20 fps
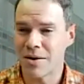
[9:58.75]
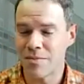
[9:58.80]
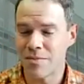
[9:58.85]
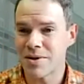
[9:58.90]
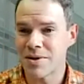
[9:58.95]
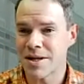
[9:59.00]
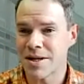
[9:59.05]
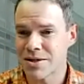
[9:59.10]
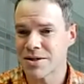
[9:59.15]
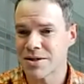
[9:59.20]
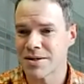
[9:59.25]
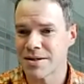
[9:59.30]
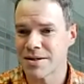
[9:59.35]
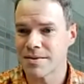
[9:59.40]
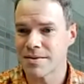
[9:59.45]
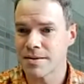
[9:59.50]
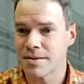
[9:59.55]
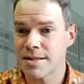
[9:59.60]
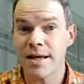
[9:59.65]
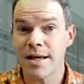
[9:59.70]

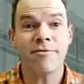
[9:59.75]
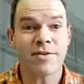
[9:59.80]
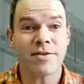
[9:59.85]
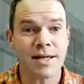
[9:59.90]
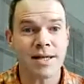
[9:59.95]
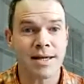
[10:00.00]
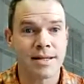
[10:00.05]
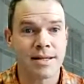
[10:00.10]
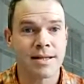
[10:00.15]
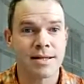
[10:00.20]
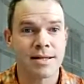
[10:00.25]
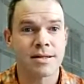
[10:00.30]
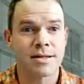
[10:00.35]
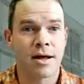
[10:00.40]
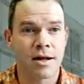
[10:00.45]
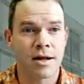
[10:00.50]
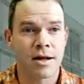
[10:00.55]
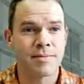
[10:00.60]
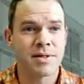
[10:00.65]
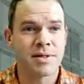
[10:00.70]
potentially safety in this
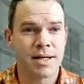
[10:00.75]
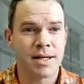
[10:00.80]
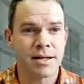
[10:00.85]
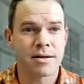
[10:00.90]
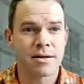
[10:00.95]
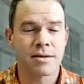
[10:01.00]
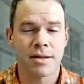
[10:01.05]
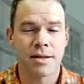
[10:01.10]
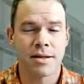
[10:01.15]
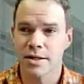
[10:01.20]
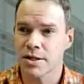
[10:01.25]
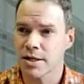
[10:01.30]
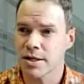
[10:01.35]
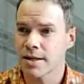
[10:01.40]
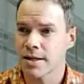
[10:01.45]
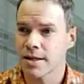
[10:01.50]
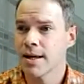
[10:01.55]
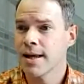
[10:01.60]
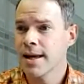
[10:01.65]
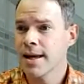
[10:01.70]
anonymous data
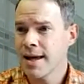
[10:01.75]
collection.